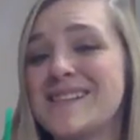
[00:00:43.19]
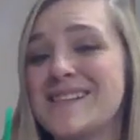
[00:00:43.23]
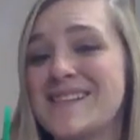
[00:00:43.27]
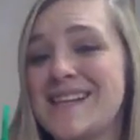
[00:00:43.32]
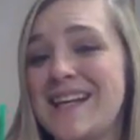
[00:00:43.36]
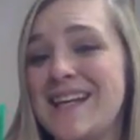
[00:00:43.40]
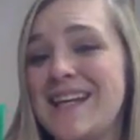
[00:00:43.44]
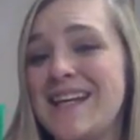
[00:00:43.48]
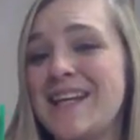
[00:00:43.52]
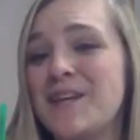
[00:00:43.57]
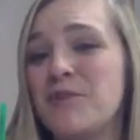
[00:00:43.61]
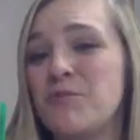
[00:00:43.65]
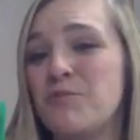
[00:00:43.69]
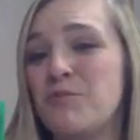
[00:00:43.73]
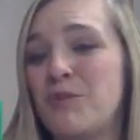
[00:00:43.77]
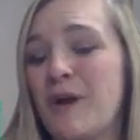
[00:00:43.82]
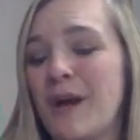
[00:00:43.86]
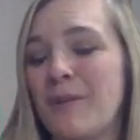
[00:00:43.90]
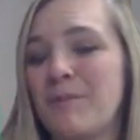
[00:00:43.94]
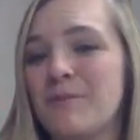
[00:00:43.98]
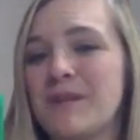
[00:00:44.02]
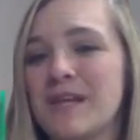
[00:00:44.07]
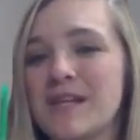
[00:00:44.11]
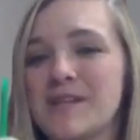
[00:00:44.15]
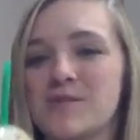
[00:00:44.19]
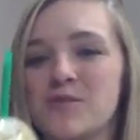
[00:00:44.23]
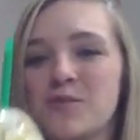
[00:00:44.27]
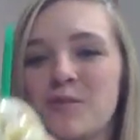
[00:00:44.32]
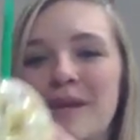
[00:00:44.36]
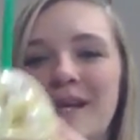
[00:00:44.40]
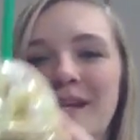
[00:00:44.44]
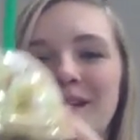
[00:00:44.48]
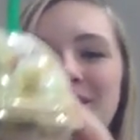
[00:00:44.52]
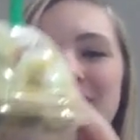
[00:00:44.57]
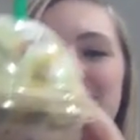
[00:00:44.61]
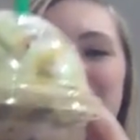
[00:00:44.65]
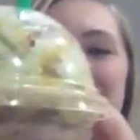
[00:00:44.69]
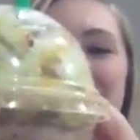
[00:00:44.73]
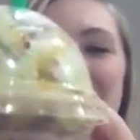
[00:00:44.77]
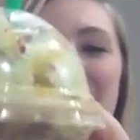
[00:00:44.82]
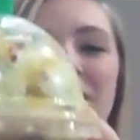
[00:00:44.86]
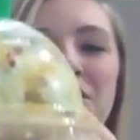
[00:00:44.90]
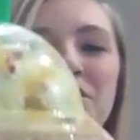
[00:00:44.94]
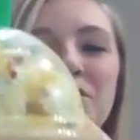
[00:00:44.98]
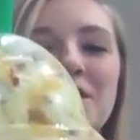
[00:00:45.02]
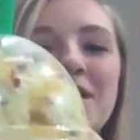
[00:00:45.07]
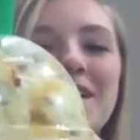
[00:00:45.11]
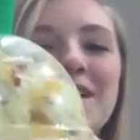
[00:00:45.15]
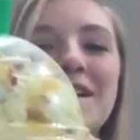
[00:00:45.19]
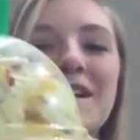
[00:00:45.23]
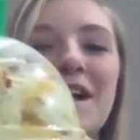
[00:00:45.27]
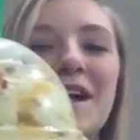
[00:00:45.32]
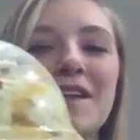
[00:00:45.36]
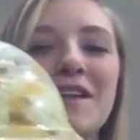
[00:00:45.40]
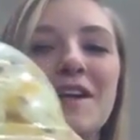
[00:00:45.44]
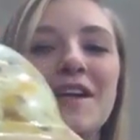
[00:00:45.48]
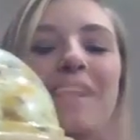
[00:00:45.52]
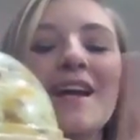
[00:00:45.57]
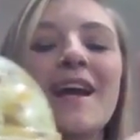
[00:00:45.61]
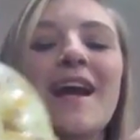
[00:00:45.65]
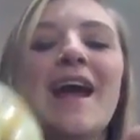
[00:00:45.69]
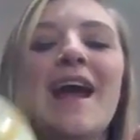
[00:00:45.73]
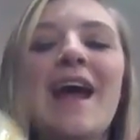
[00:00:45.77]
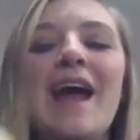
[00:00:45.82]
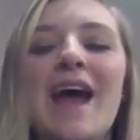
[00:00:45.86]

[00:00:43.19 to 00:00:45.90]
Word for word: tea whip. That's what makes it that green color.